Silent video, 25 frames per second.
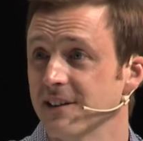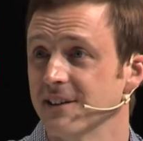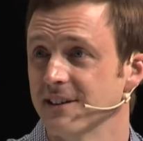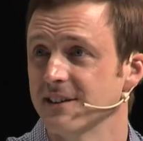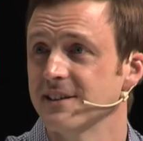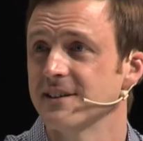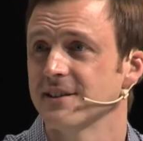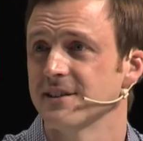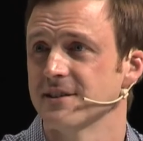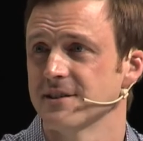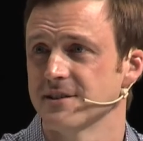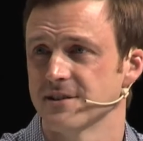it.
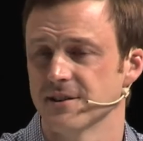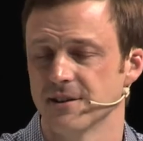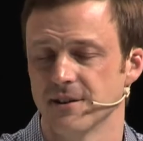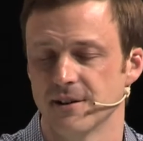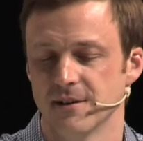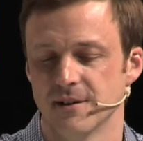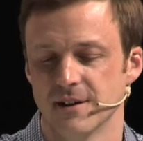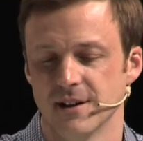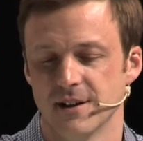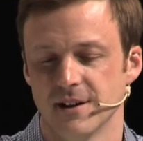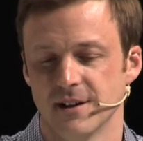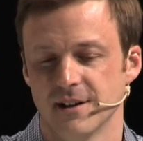So,
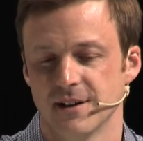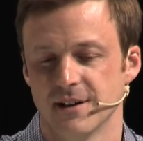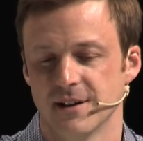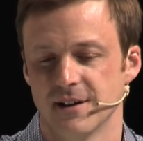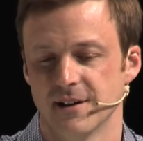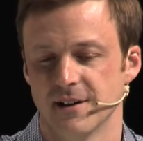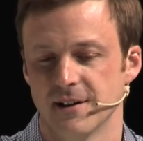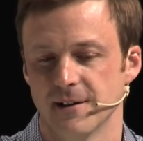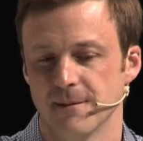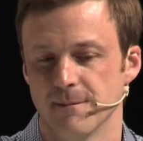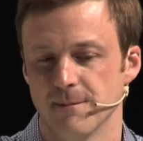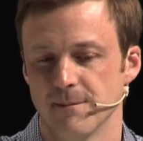
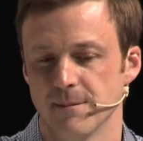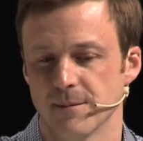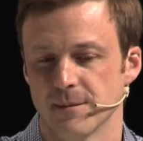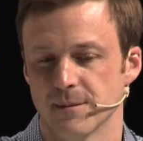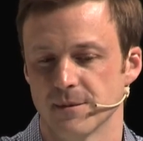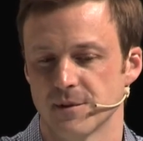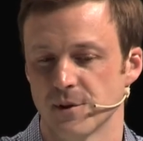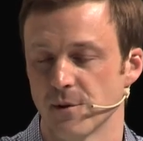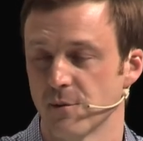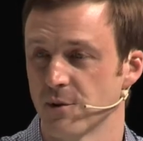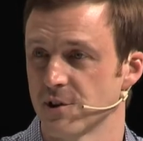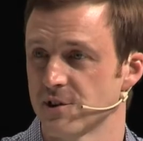um,
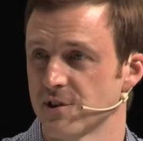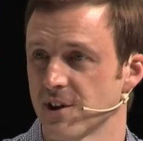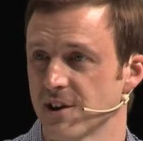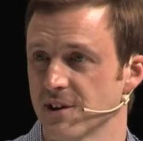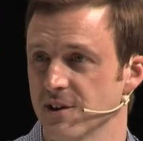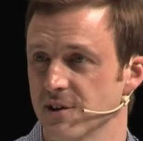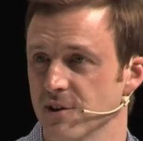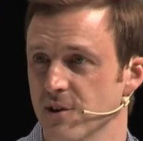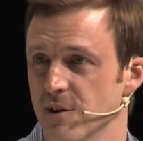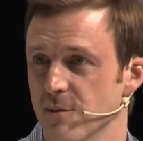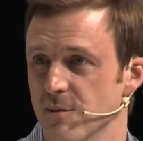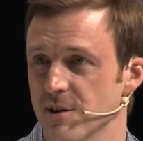so we're trying to
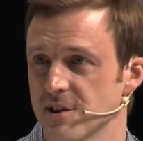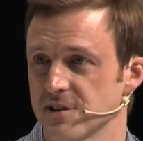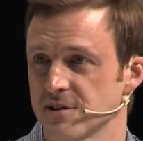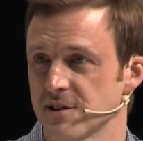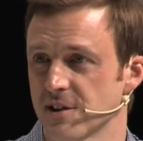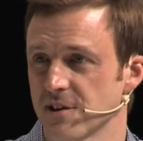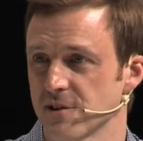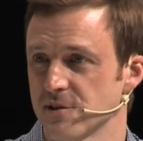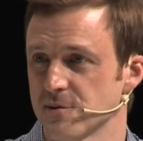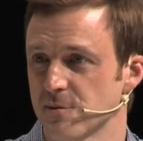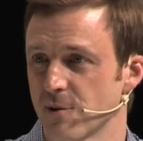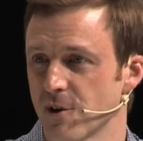do it based
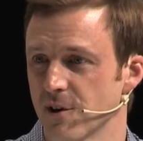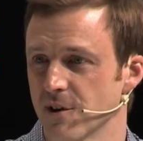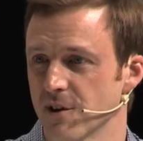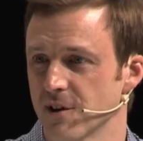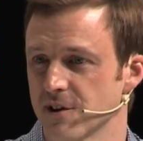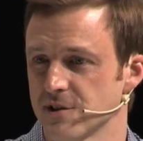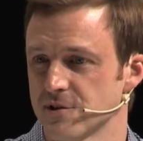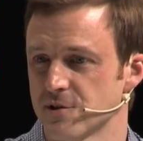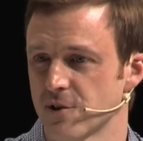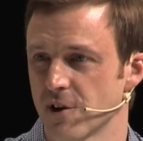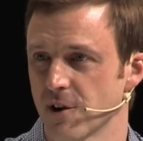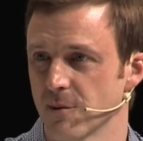on a, strong, on
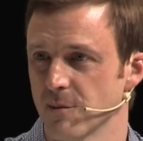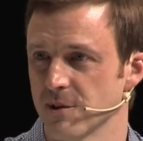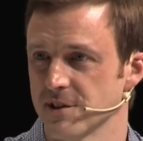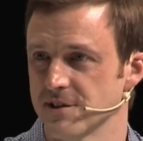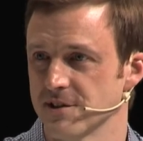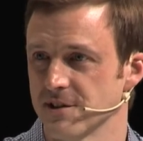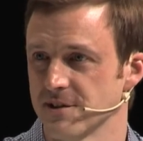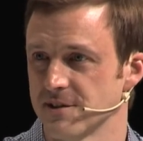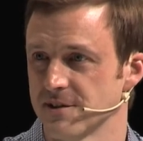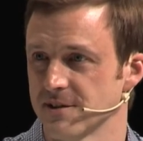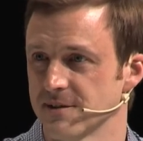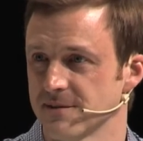a strong
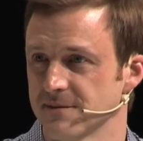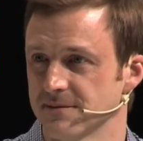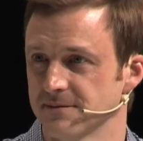business.